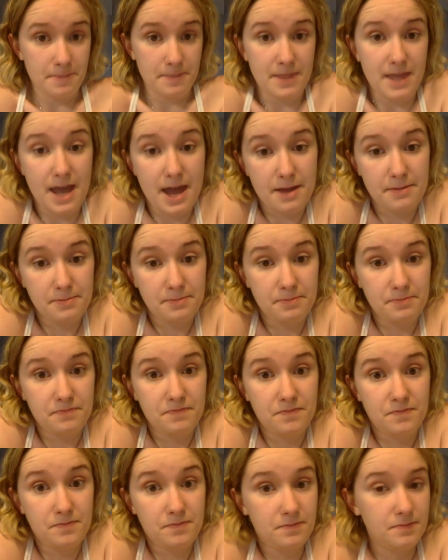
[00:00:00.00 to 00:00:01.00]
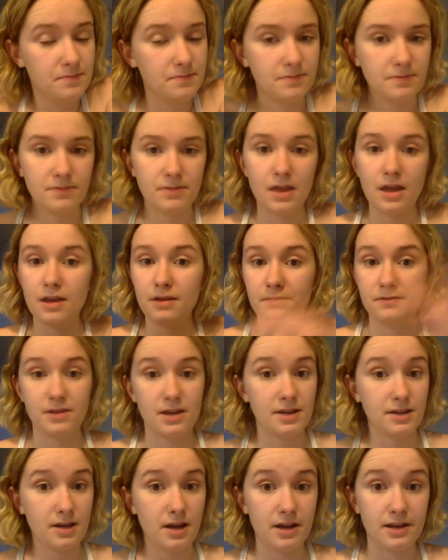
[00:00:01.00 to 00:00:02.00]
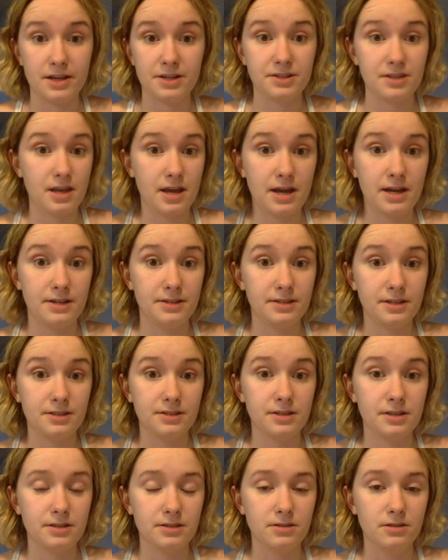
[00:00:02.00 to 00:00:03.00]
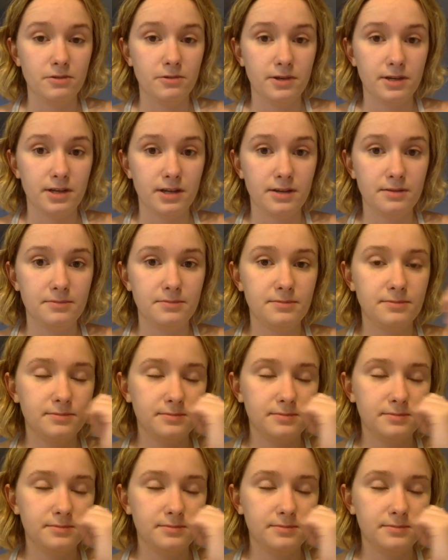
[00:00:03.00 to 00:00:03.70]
That they get, I guess they had success doing it.